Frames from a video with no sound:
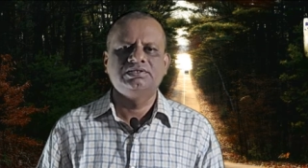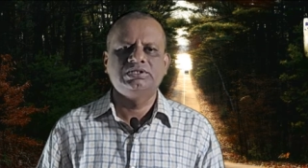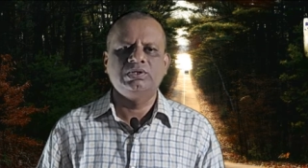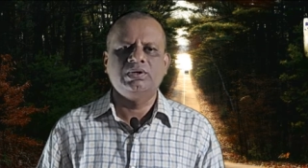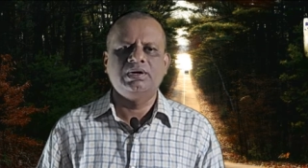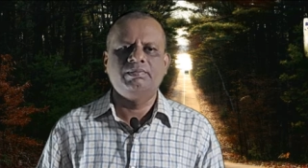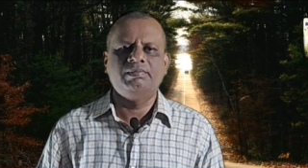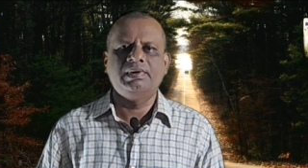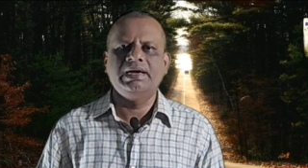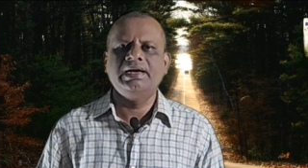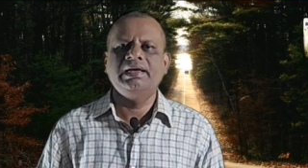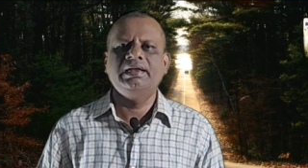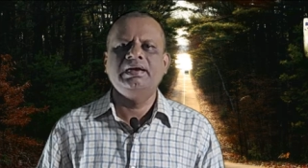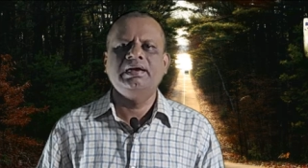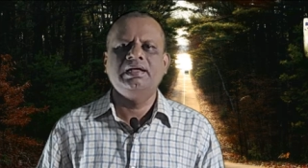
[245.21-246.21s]
So a
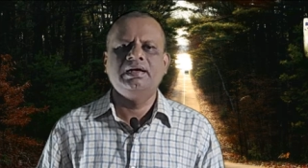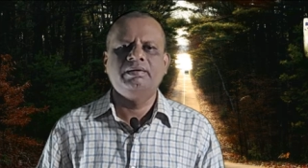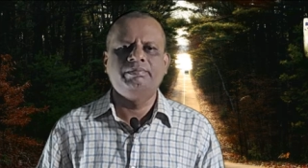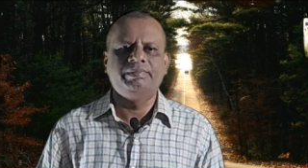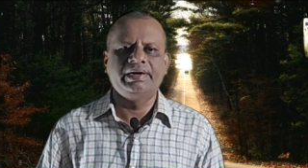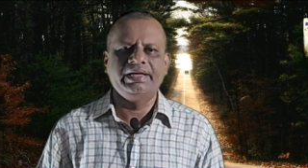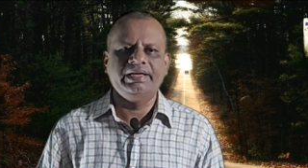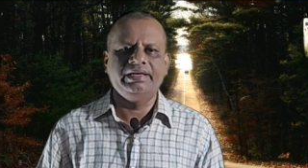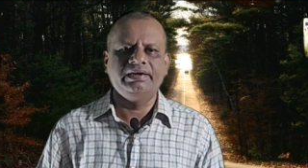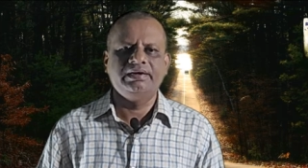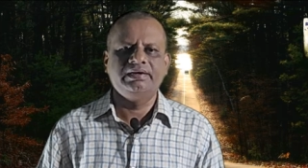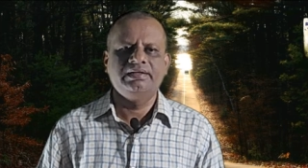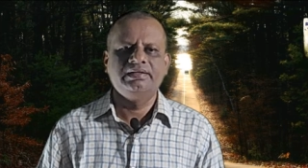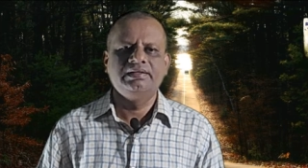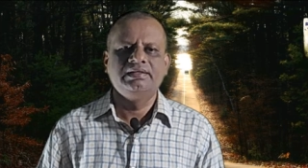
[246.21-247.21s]
mind, a
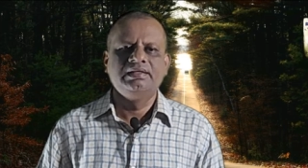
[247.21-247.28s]
brain,